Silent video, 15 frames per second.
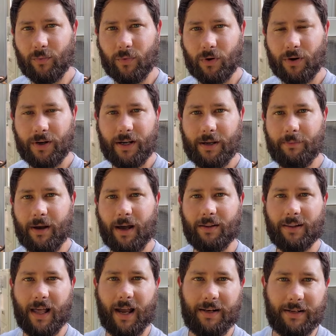worry about
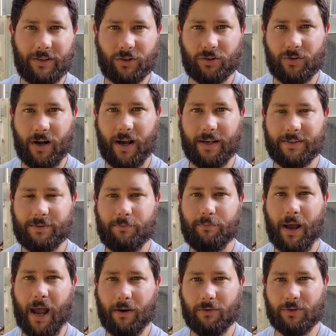lightning strikes,
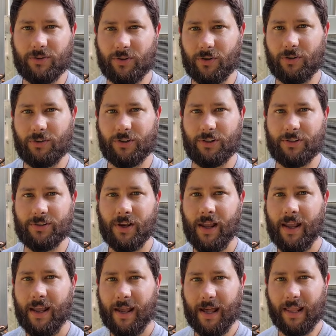power surges,
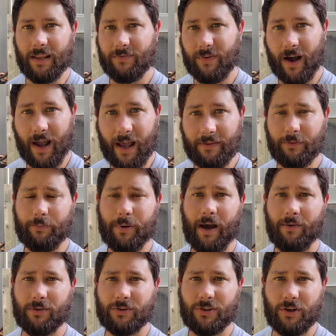and if I have a
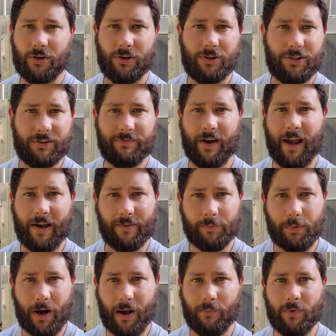power surge, if I have a
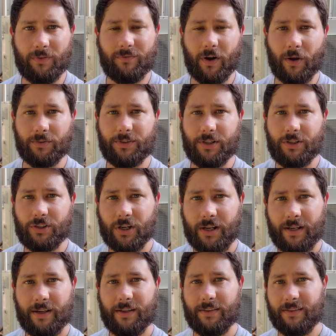problem with voltage,
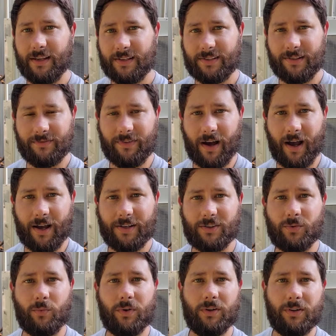this device
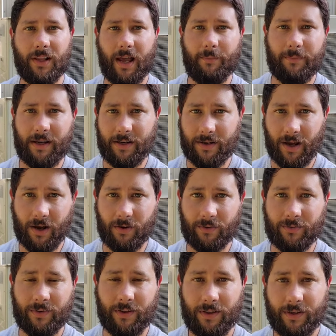will let me know.
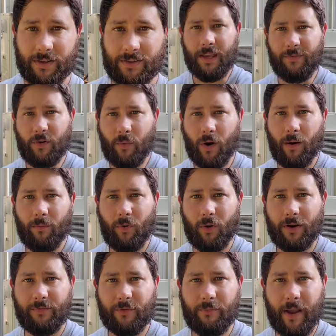If you want more
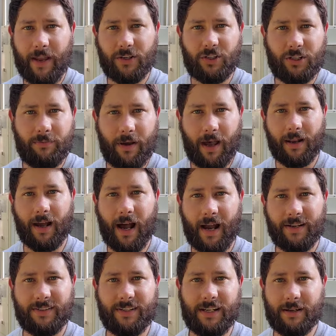information about I
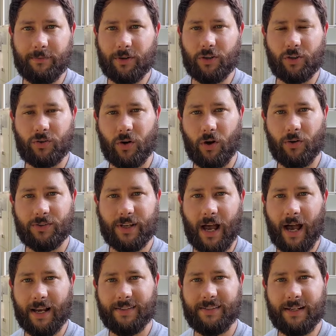C M Controls
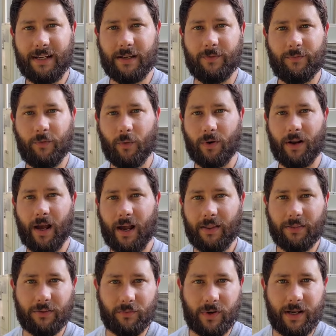I C M four
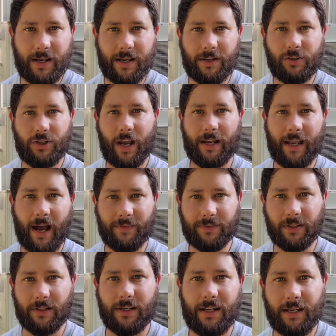ninety-three, check out the
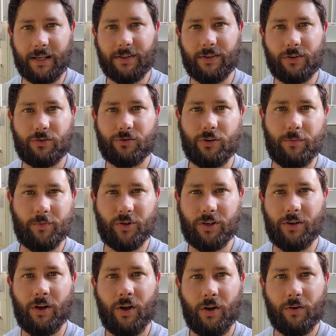link in the description
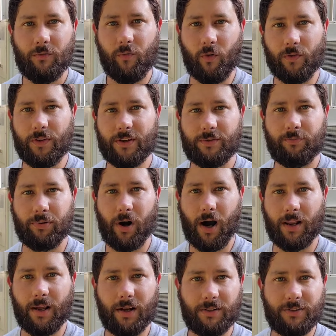for this
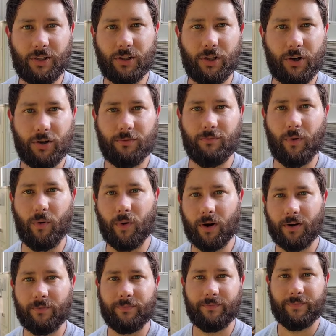product to learn more.
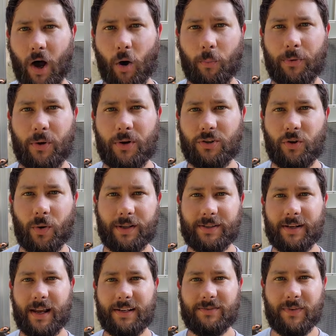Hope you enjoyed
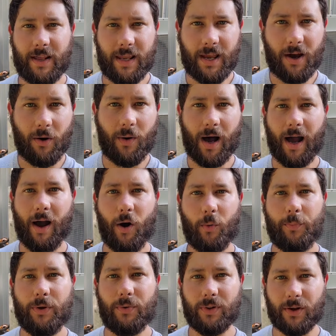today's video. I hope
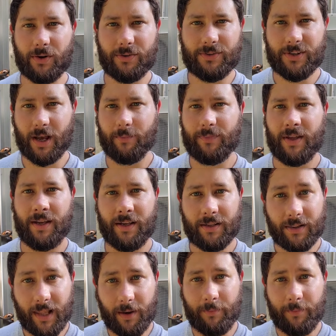you learned something. Let